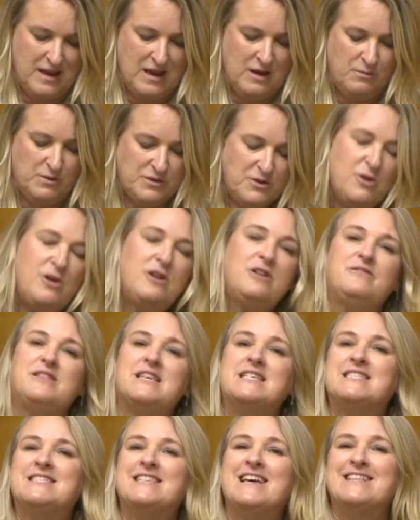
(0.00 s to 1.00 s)
With all of
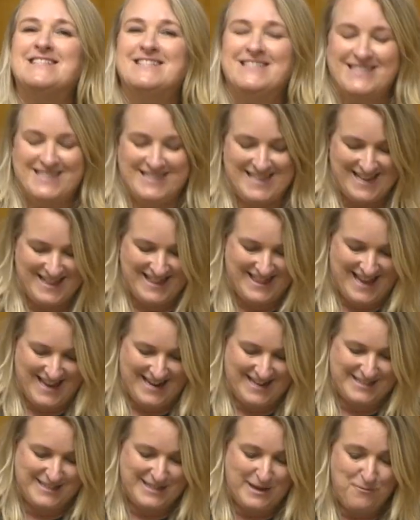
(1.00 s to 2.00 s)
this then said then,
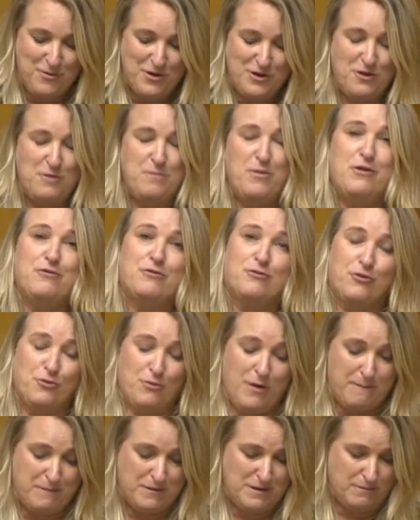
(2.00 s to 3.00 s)
as someone who both grew
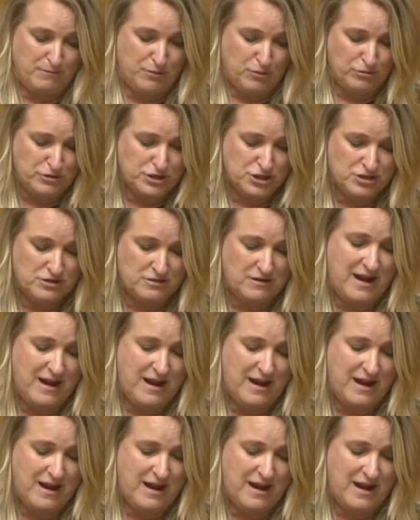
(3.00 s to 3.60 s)
up in the bush